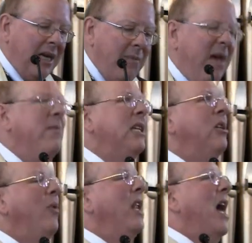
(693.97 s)
Commitment
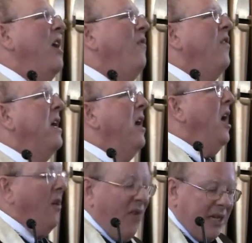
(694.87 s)
to a life
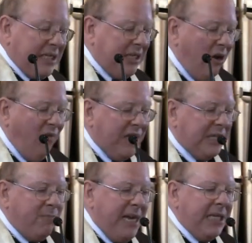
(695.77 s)
of
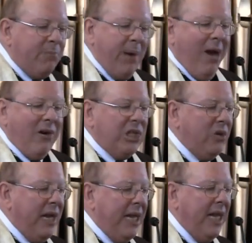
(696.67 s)
service means
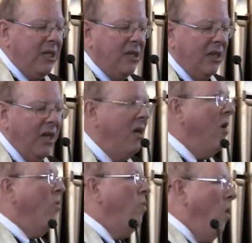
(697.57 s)
parachuting into
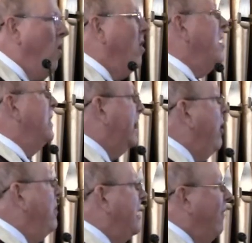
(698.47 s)
the war
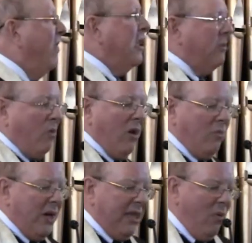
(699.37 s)
zones of this
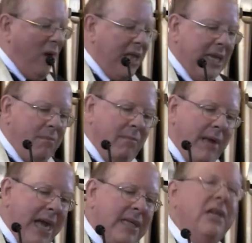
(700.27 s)
world with a welcome
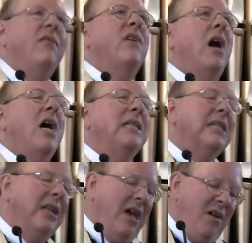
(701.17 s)
mat of God's
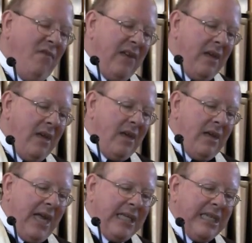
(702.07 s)
love
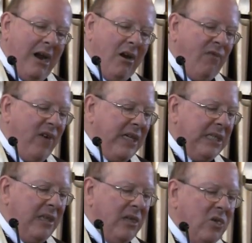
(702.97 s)
and
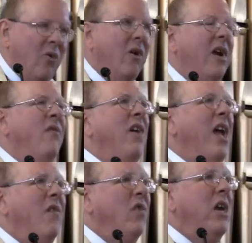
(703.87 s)
sacrifice to the door of
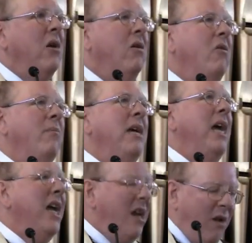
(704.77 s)
every home
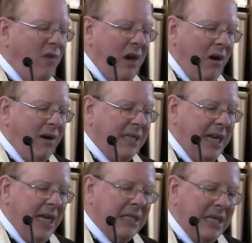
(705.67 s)
and every heart that
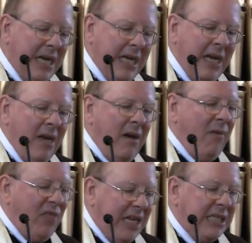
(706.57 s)
has need.
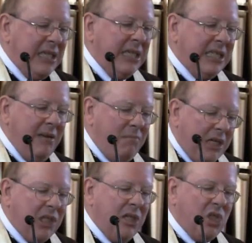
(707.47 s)
This is the
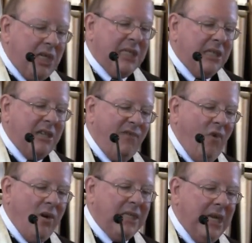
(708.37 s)
mission Jesus
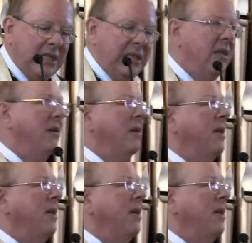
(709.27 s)
affords us.